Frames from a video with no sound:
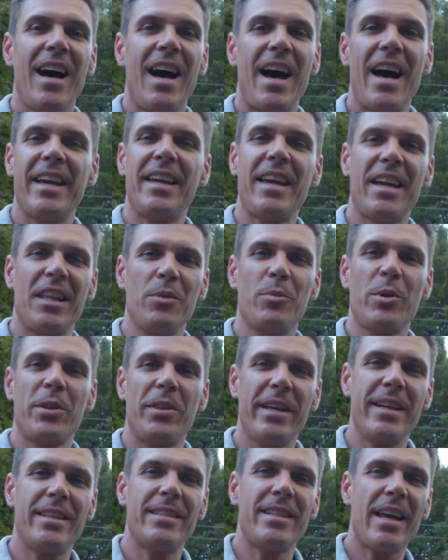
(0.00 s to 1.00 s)
Hi, Caleb with
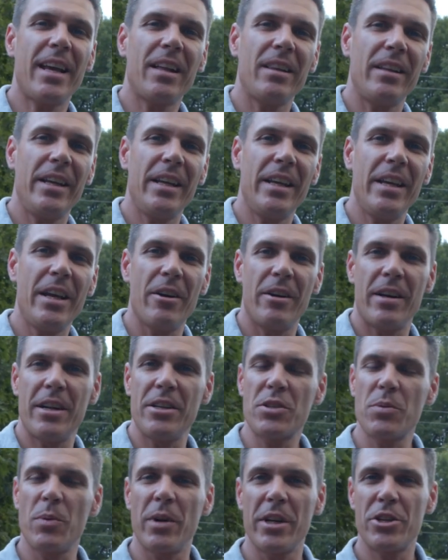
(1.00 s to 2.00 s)
Lake State Cleaning here, and I
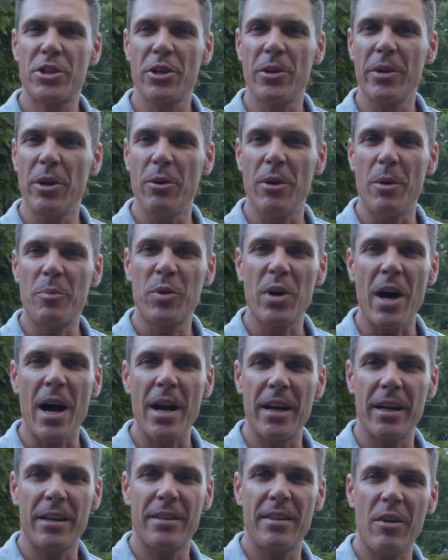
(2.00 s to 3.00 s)
just want to show you a
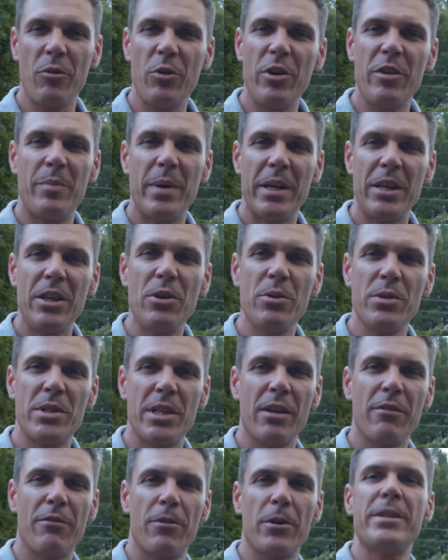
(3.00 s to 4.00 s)
product that we've been
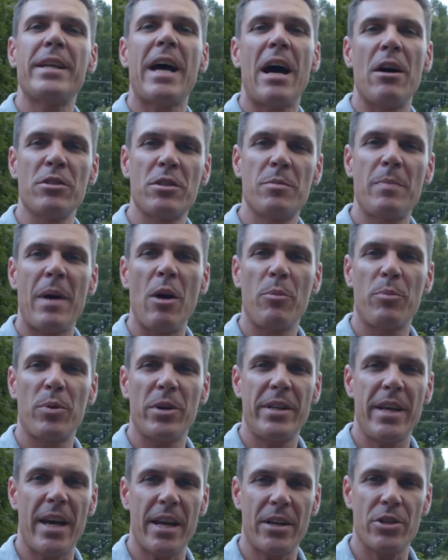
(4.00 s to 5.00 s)
using for downspout
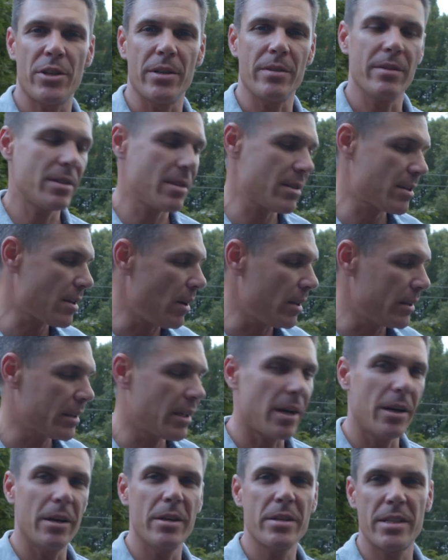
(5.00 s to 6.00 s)
protection. This is
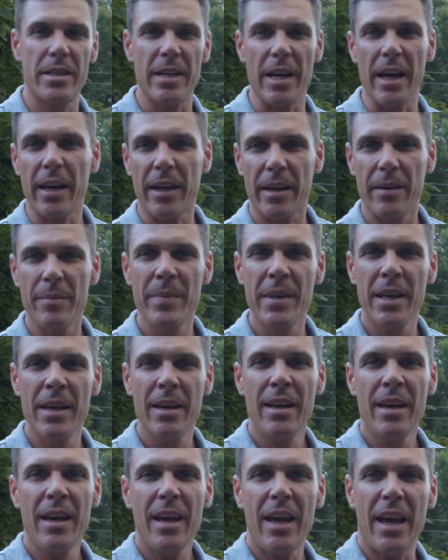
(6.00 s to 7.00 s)
called Gutter Stick,
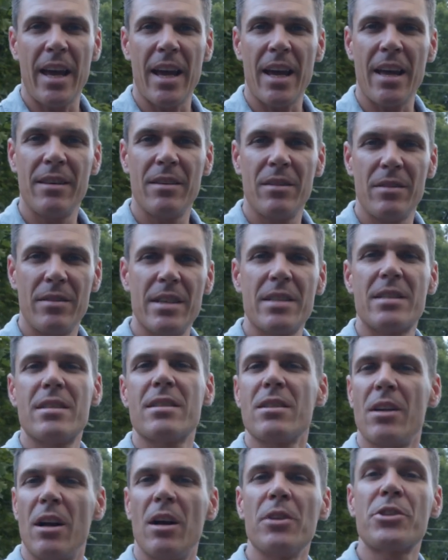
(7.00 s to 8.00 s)
and this
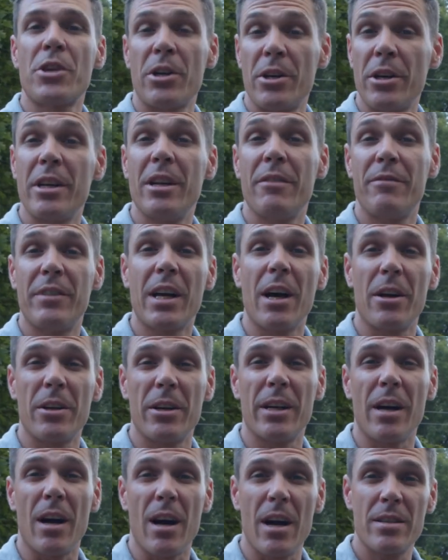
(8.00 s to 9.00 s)
is an alternative to
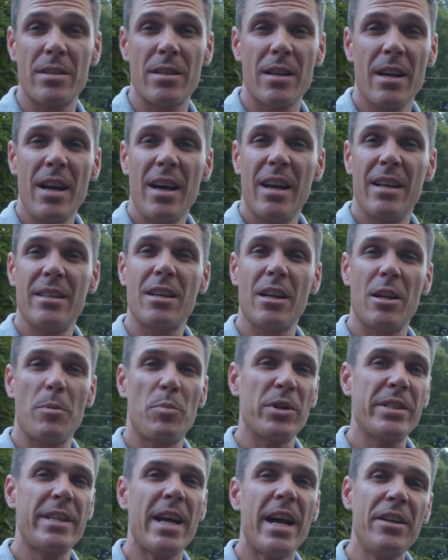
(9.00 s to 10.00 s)
gutter guards. It's going
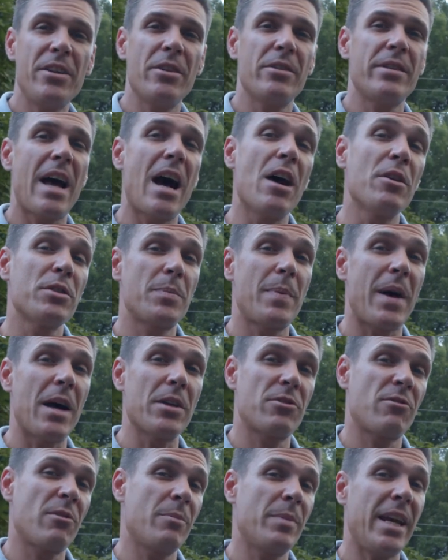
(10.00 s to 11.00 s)
to protect your
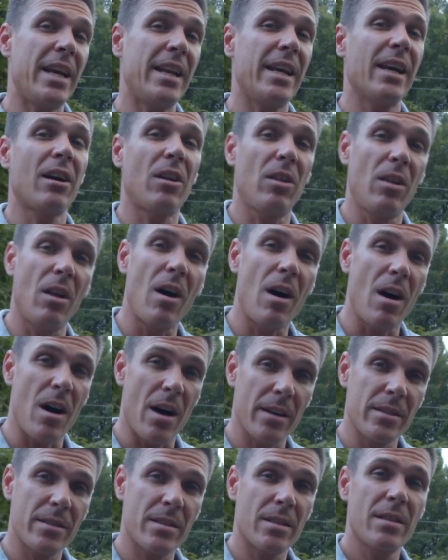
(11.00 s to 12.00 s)
downspouts from getting
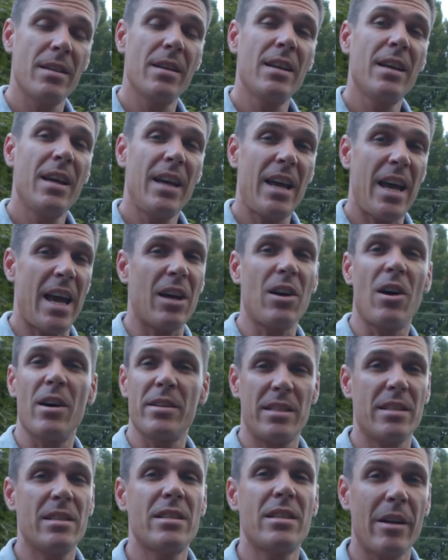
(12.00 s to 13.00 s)
clogs and
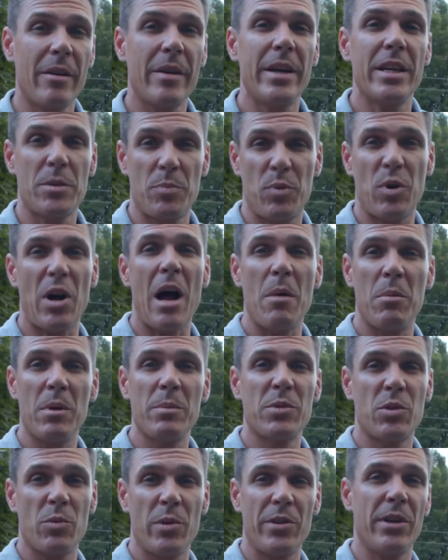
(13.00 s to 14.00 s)
causing serious
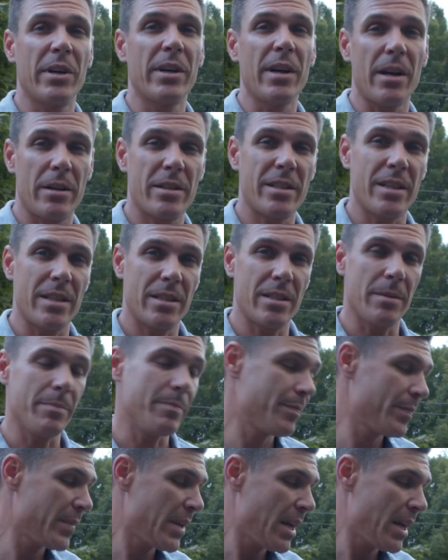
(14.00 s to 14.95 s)
problems with your gutter system.